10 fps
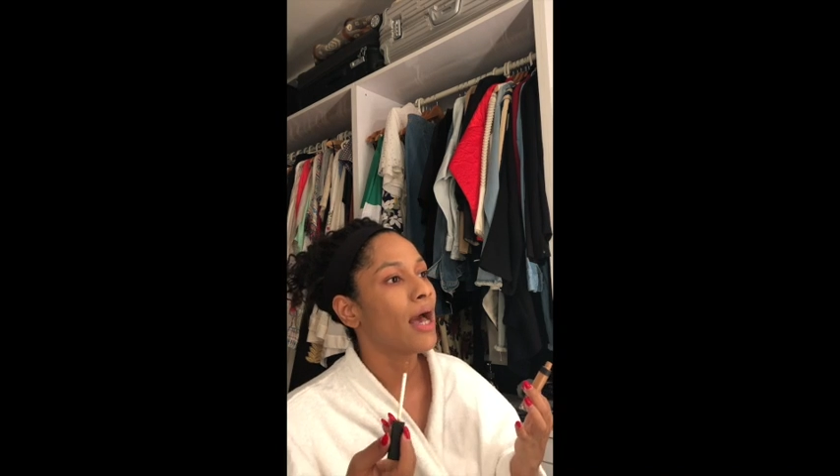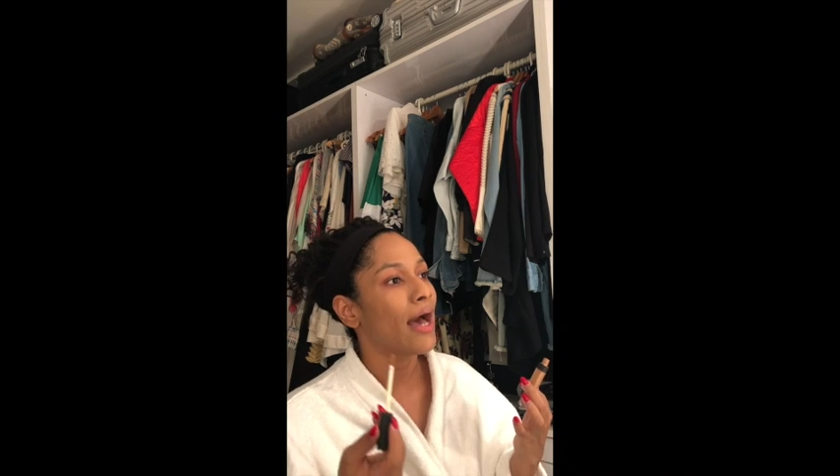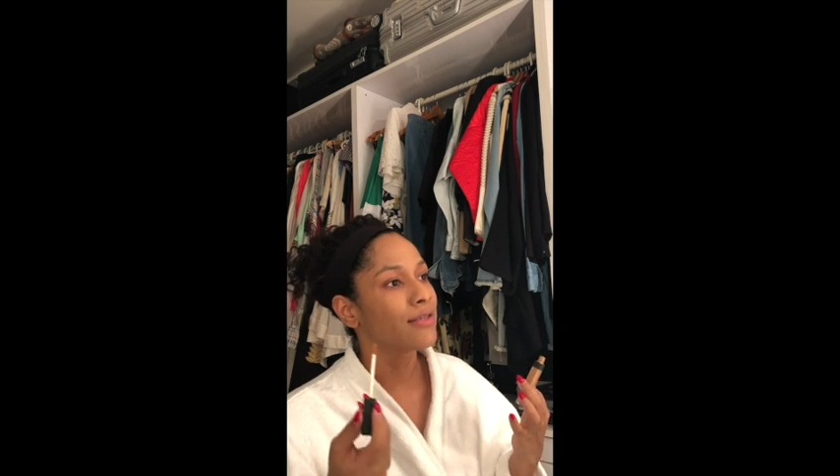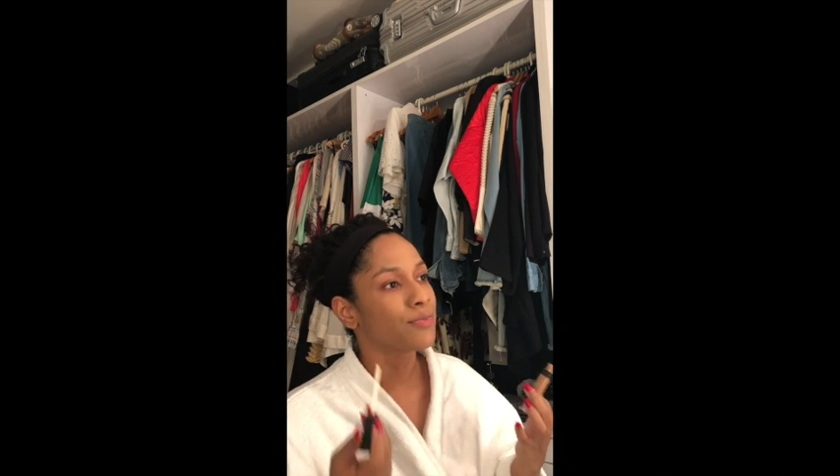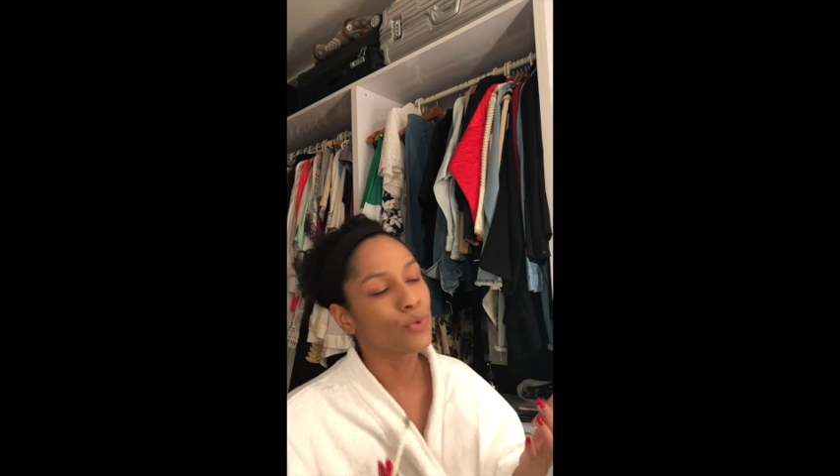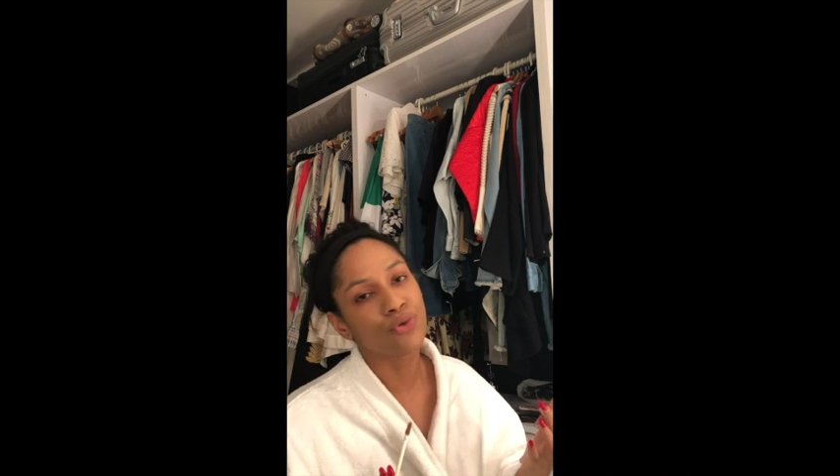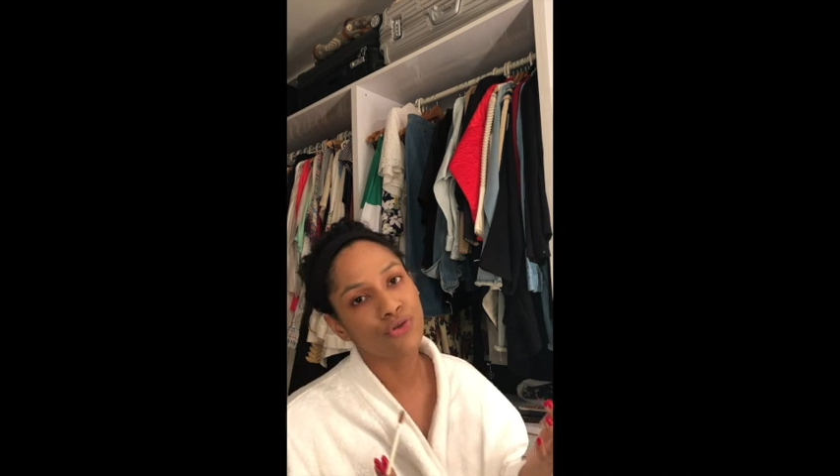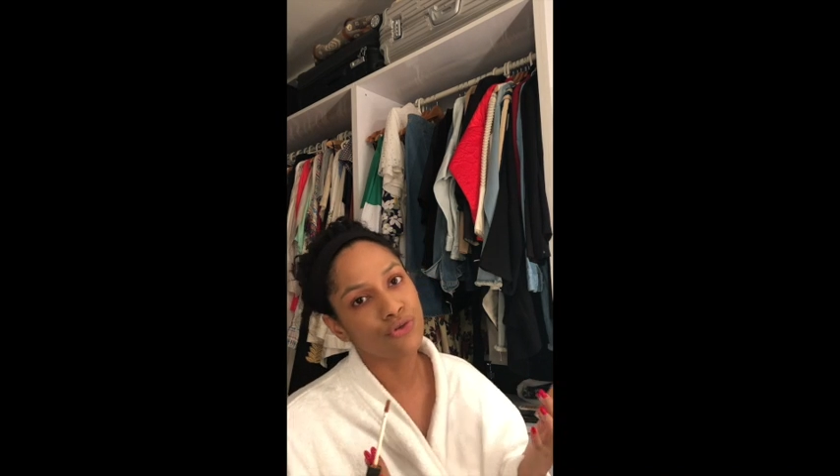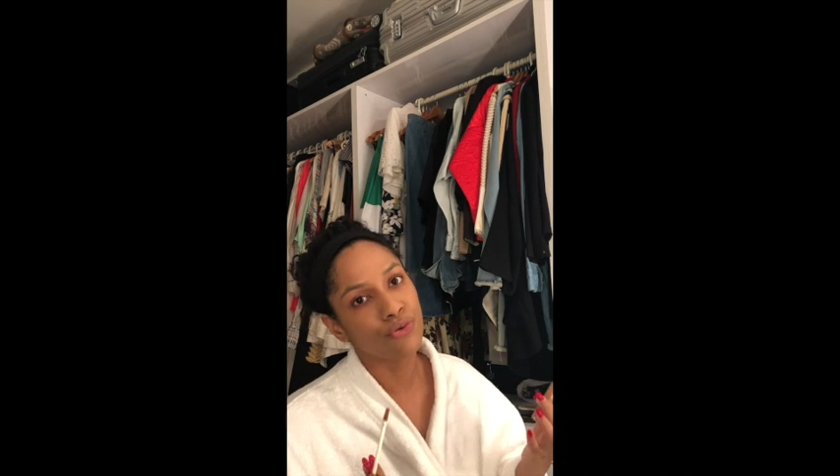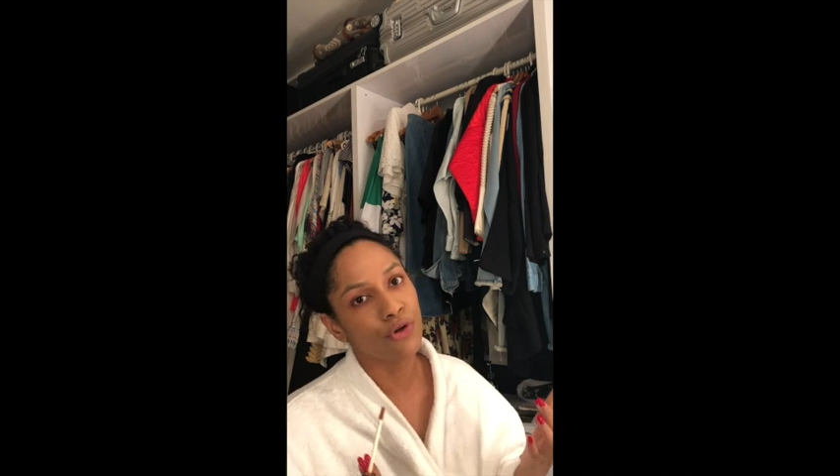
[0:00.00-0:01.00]
as
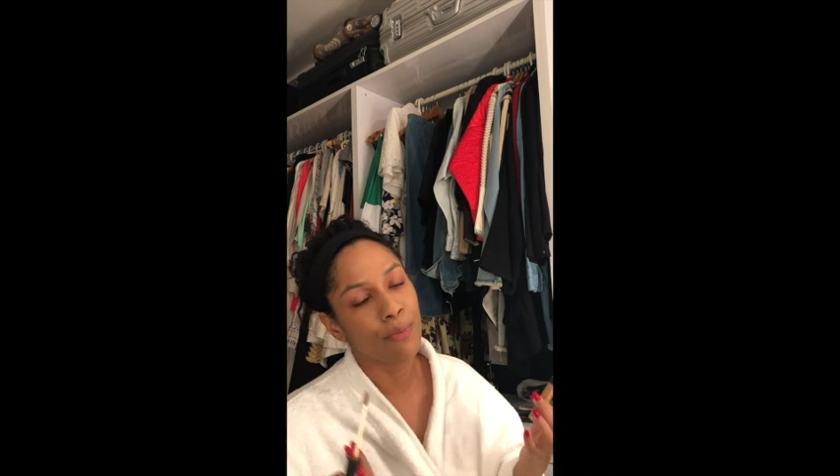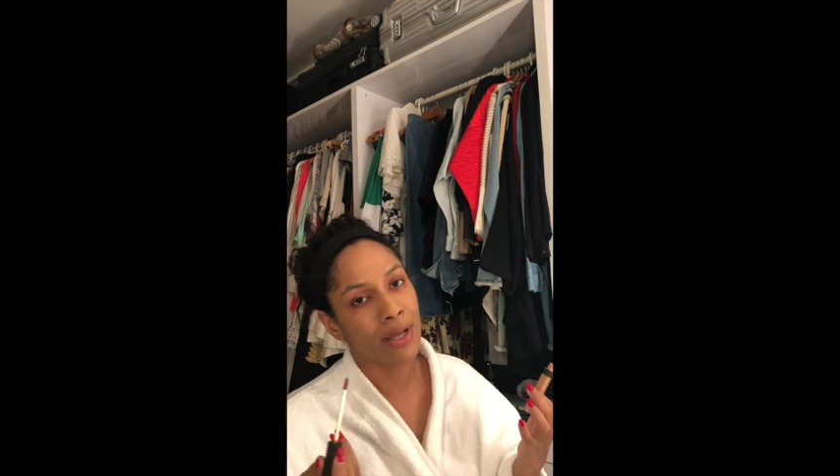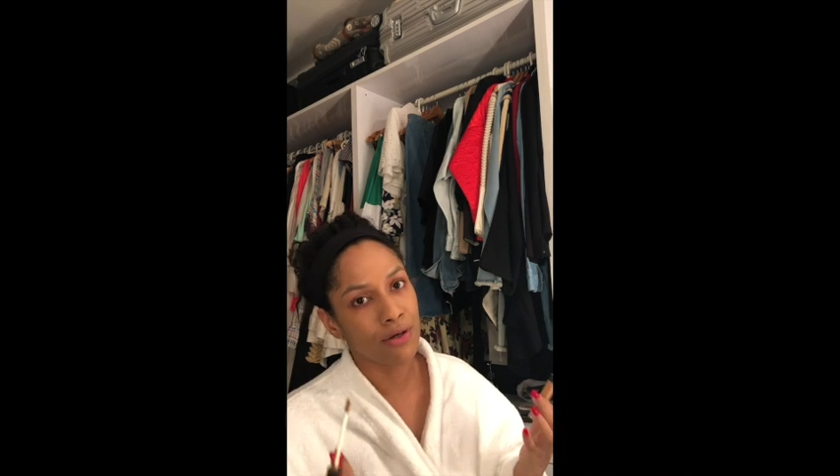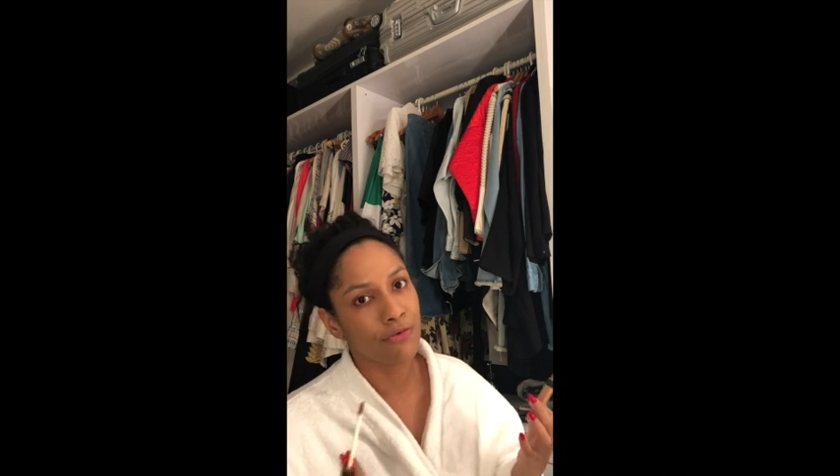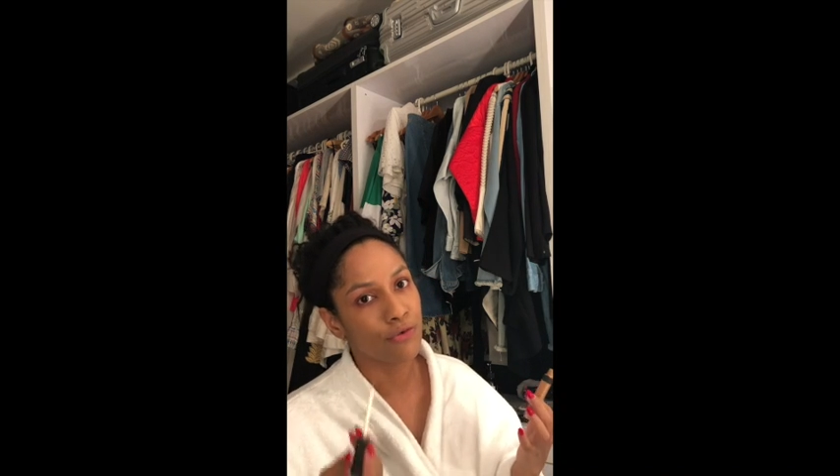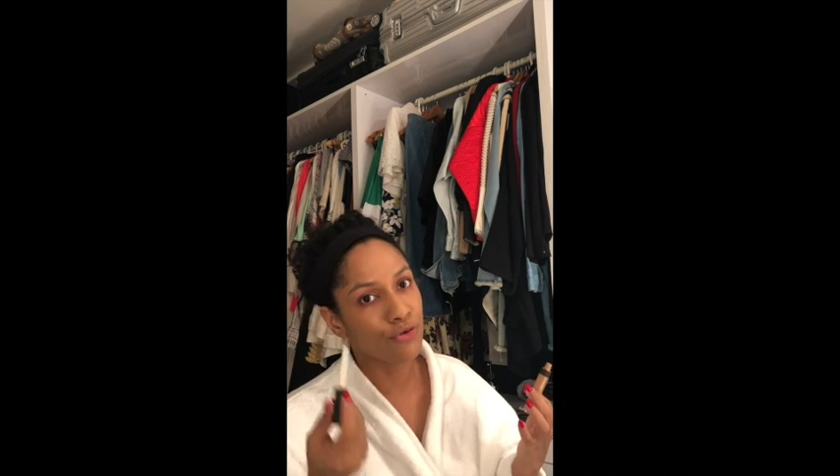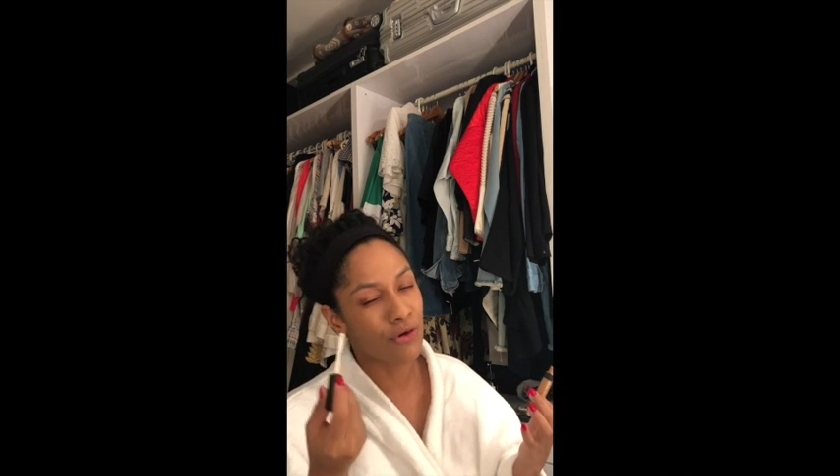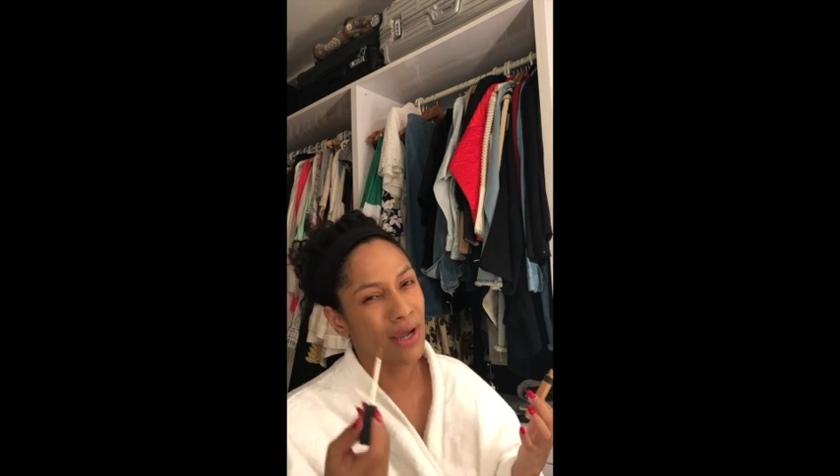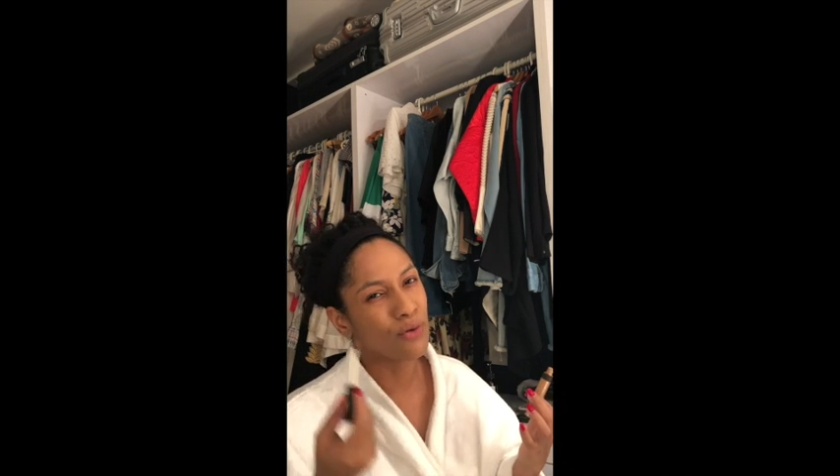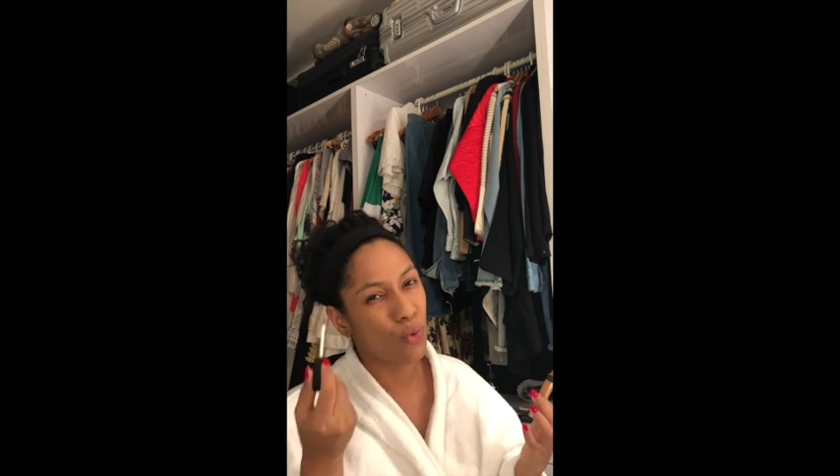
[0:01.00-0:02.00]
opposed to look better if you
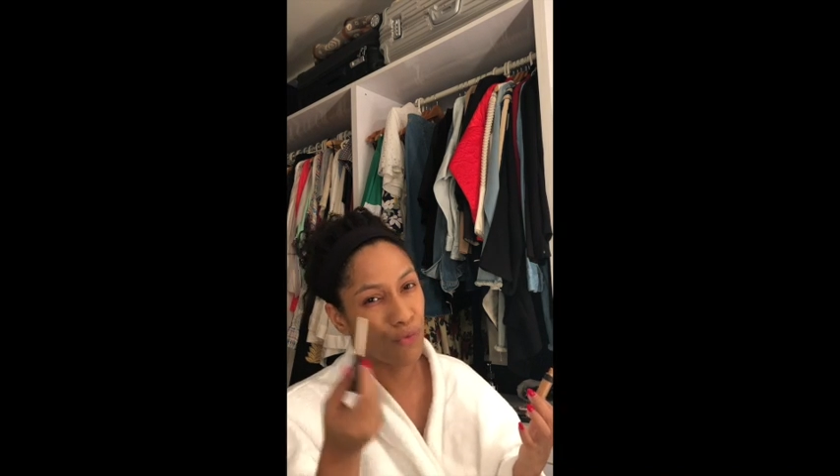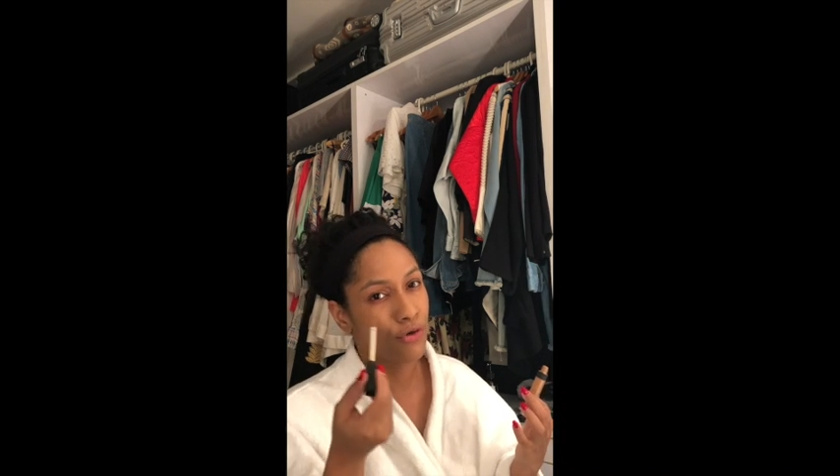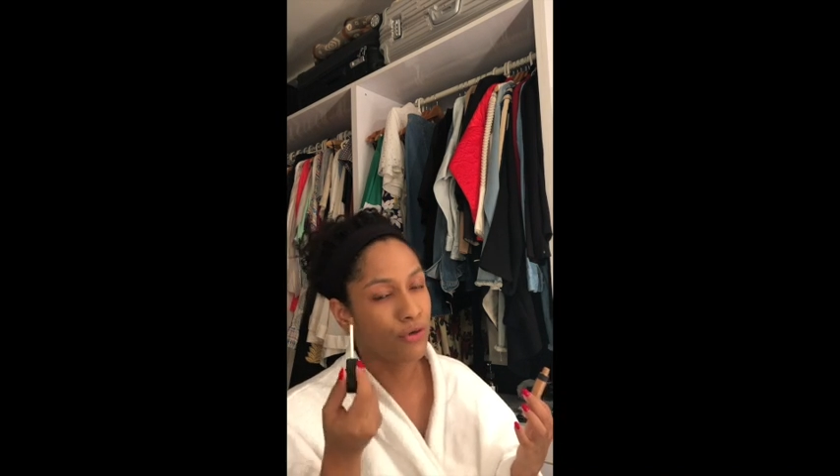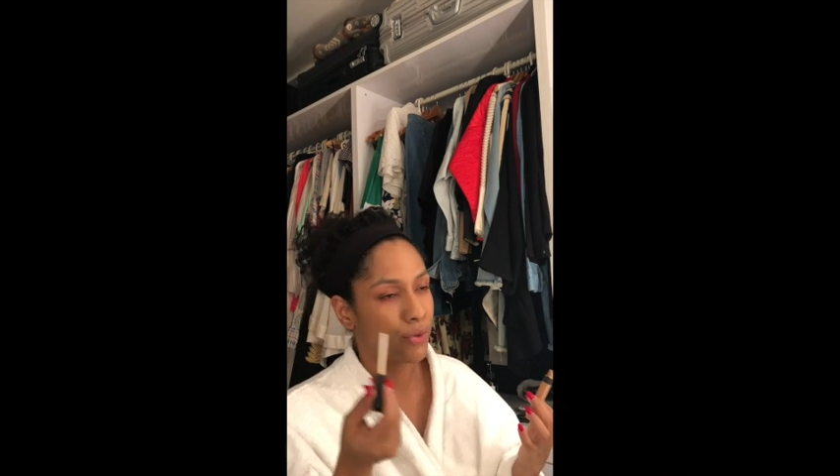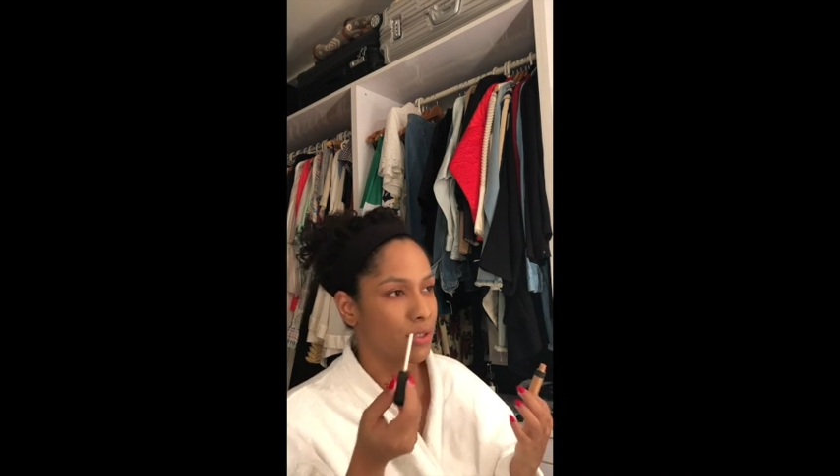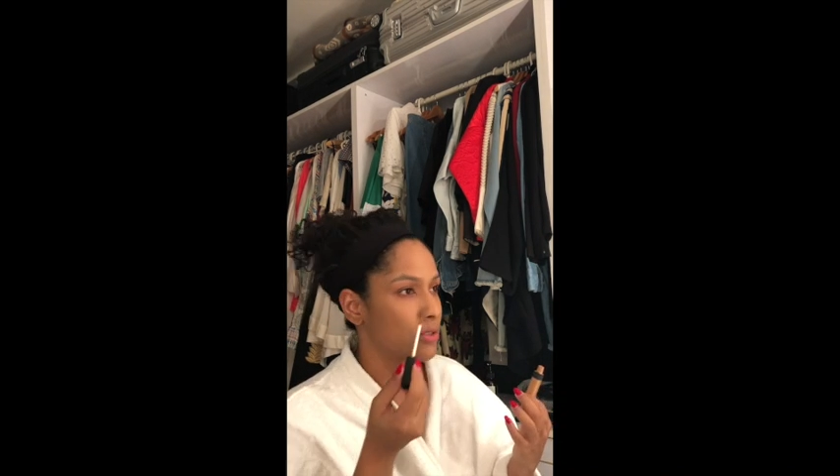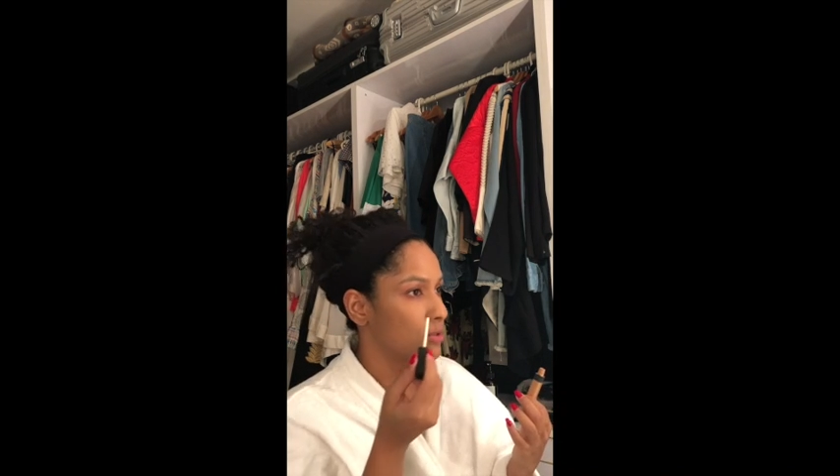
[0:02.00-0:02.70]
try and overdo it.